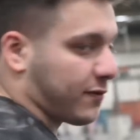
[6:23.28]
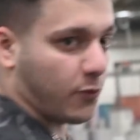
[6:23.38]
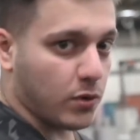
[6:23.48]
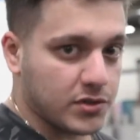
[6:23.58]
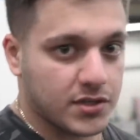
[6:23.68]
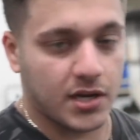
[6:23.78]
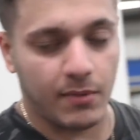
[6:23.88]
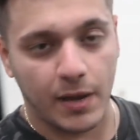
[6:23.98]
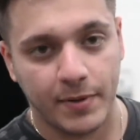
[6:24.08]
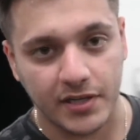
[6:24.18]
Fords, in
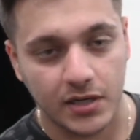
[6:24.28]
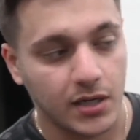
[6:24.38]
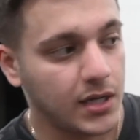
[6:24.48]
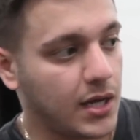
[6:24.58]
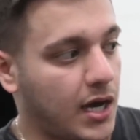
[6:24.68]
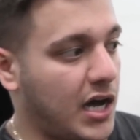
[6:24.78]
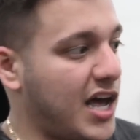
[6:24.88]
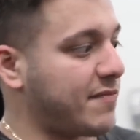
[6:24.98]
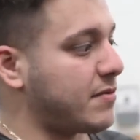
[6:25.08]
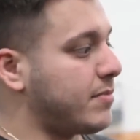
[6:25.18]
my opinion.
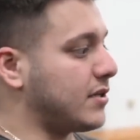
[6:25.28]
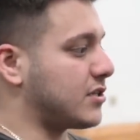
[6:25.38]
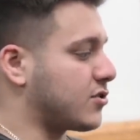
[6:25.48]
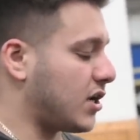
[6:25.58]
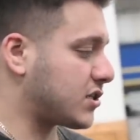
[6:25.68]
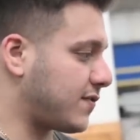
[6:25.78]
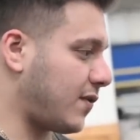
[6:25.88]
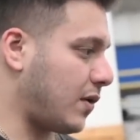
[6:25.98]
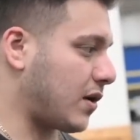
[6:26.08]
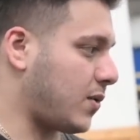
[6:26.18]
I've been building trucks
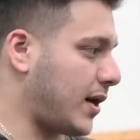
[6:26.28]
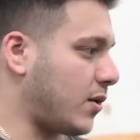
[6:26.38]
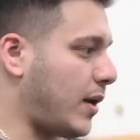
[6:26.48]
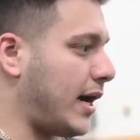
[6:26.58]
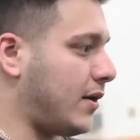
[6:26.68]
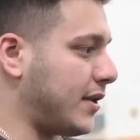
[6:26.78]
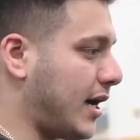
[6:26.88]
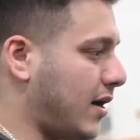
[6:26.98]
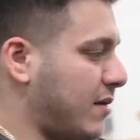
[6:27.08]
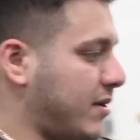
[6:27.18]
for quite a while
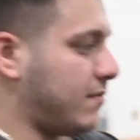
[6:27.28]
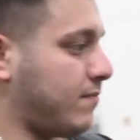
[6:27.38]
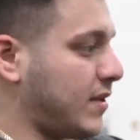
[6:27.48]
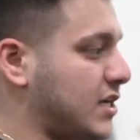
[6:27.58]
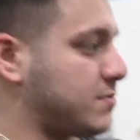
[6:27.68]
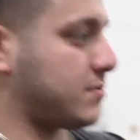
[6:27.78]
now. I mean, not as